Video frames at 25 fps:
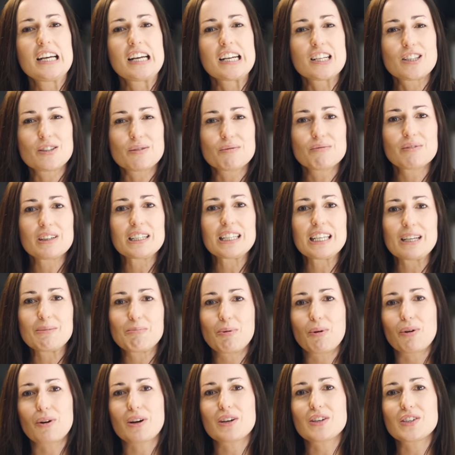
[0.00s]
it's really
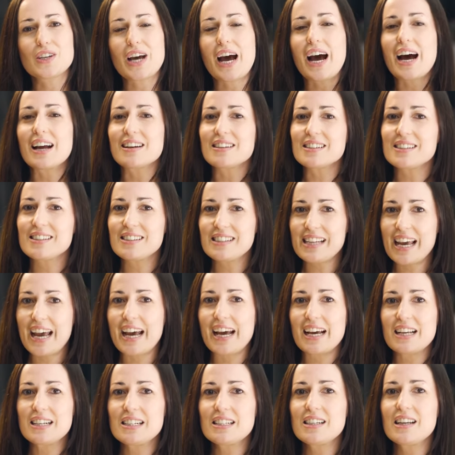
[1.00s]
important to
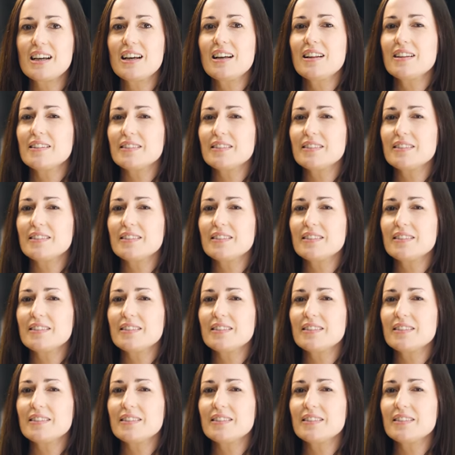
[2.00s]
understand